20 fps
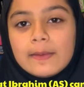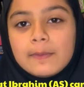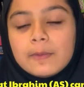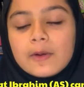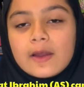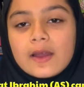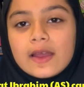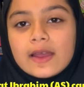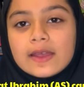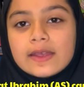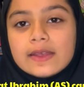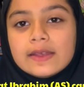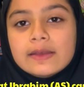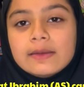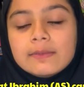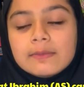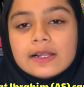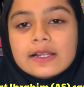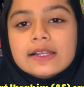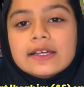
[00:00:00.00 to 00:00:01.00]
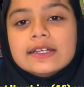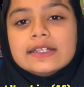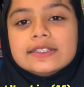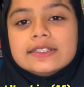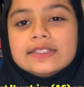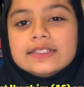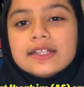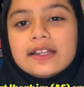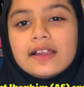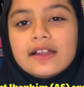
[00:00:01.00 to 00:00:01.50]
Ibrahim alayhi
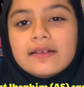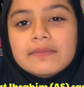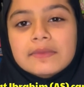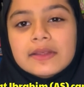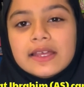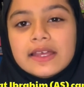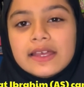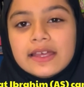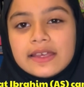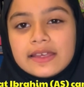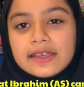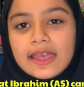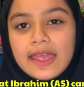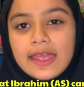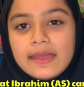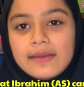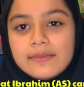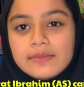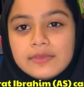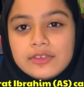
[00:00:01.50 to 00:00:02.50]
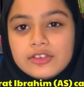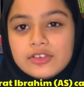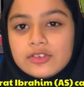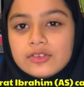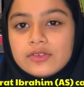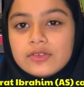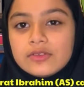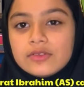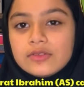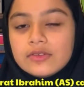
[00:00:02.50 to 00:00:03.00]
salam came
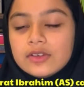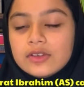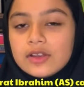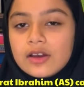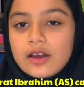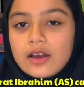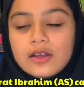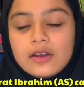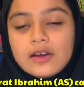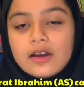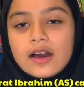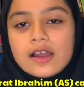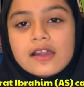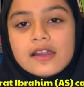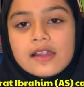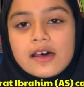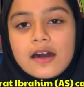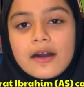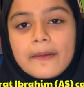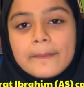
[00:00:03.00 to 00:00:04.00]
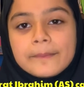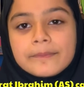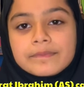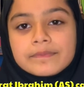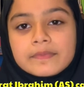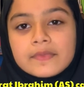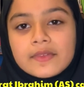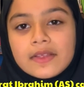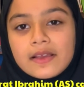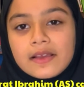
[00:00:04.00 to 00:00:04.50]
to know Allah.
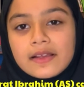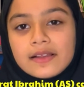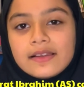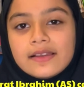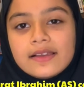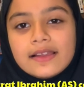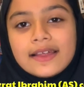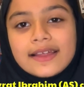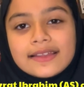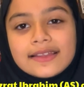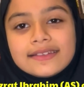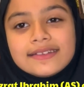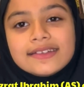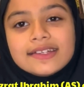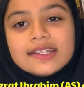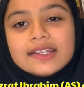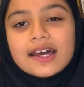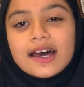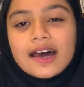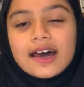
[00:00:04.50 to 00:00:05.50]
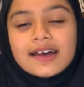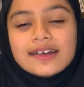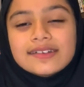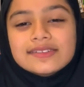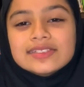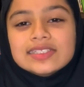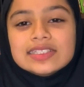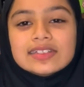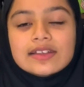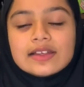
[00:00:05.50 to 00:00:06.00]
Let's start.
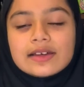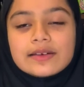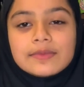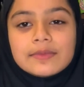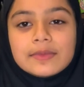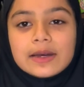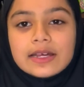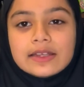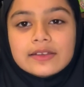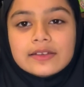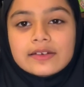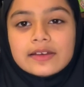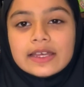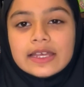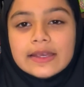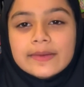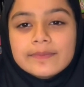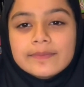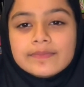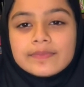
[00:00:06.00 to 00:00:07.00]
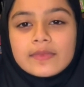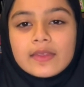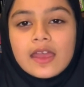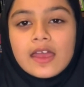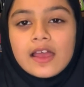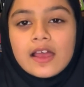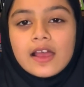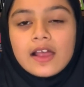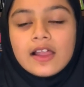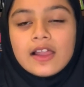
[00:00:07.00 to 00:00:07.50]
Bismillahirrahmanirrahim.
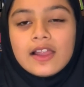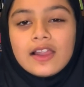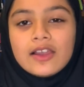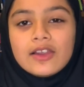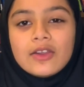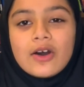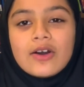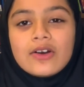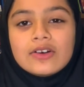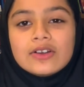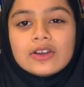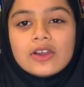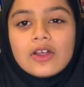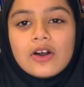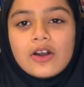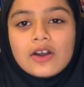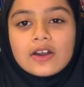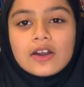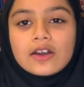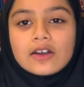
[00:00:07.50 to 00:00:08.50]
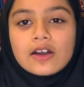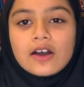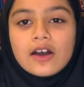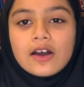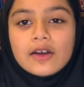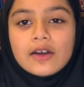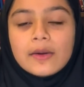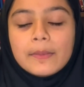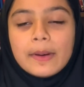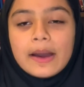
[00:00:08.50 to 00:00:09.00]
Long, long
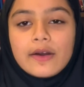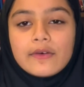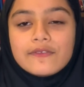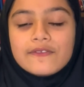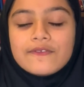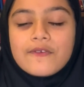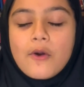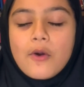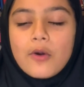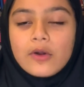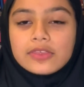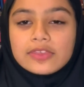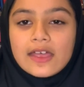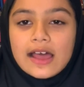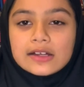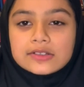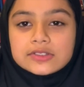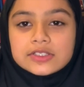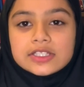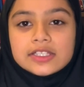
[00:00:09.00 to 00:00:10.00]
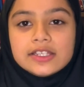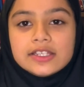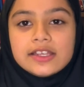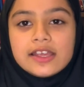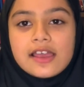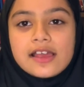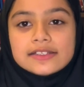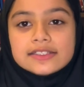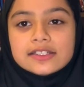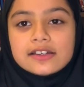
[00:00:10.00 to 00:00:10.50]
ago, about 4,000
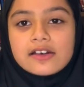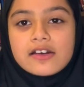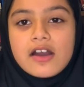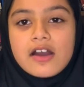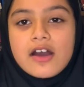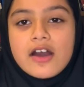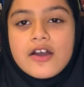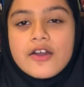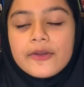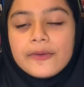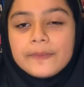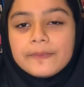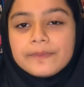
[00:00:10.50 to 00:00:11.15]
years ago,